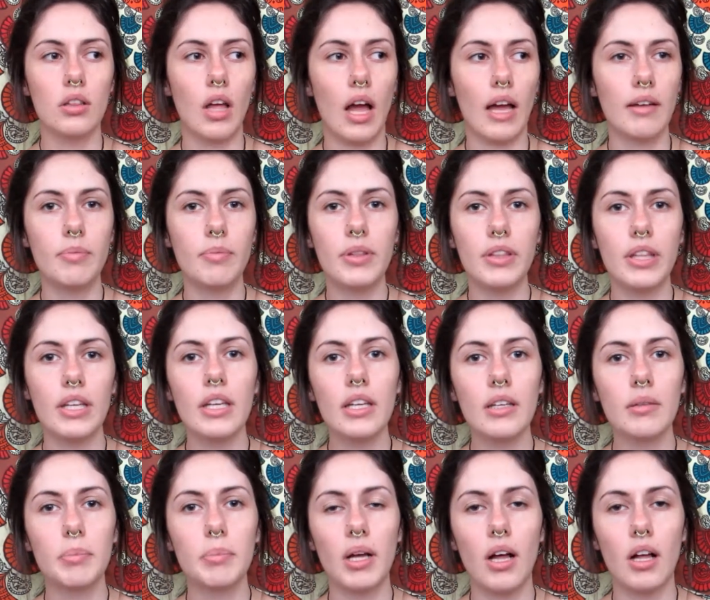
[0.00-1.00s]
I've been
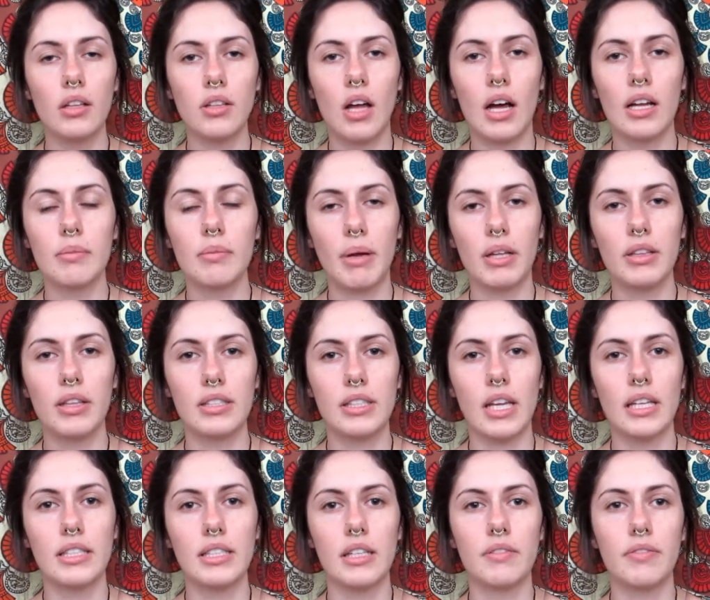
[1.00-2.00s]
thinking a lot about this
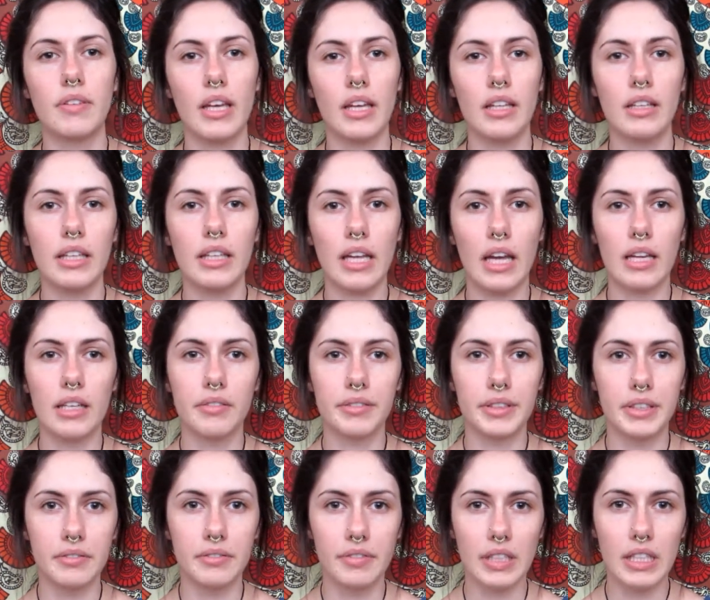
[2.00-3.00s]
idea of killing out of
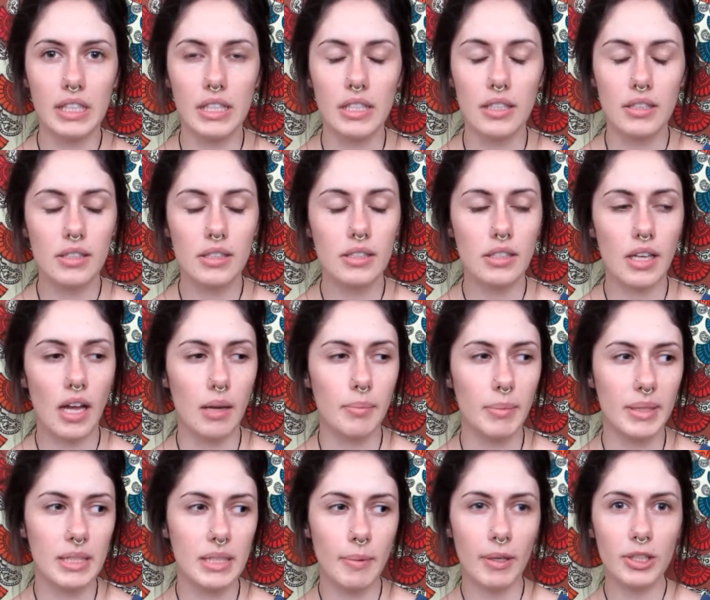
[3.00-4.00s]
convenience,
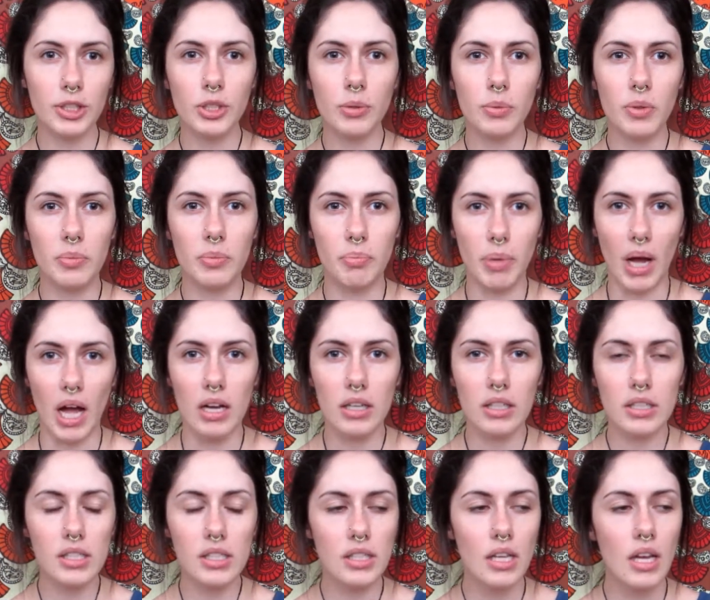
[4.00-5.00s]
especially with
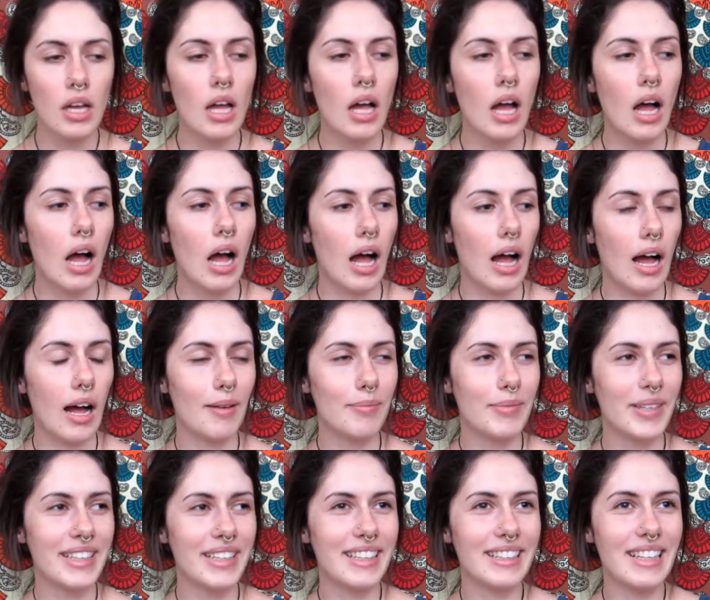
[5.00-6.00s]
bugs.
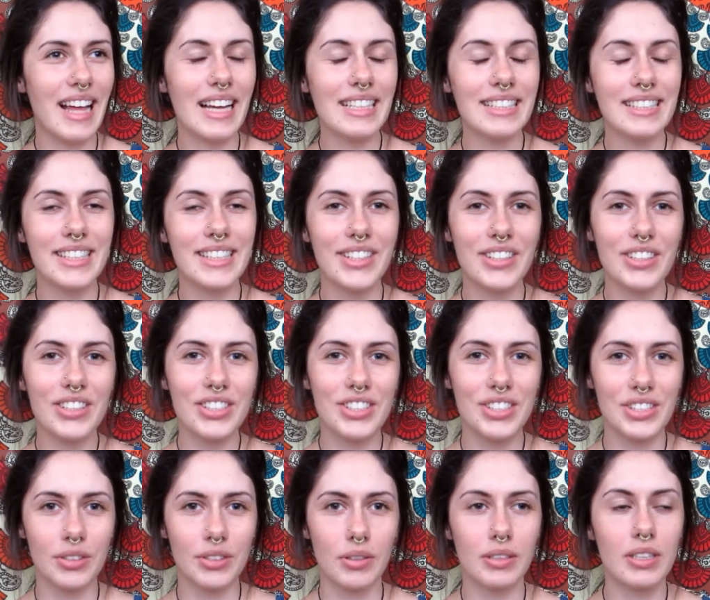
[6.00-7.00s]
In the last year or
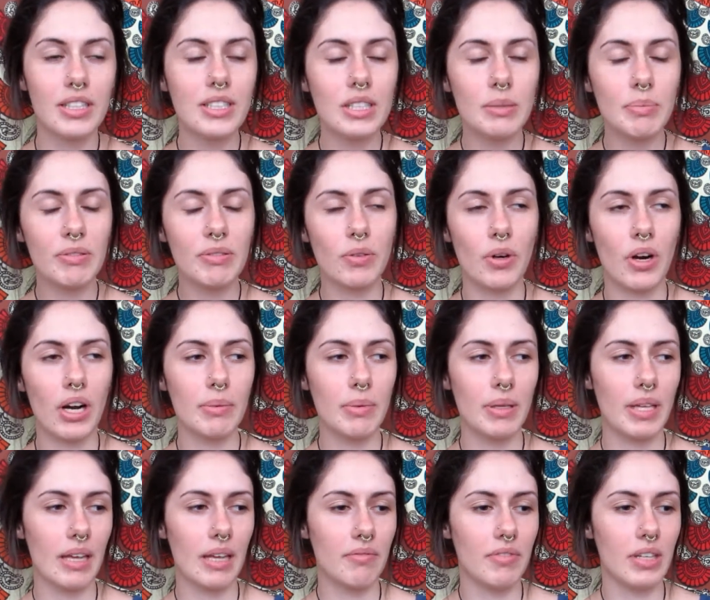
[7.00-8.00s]
two, and this is before I
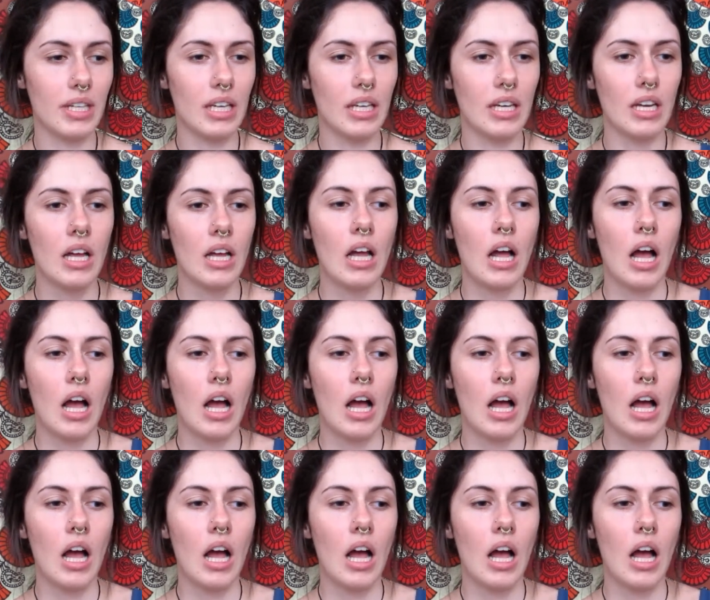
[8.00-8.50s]
became vegan,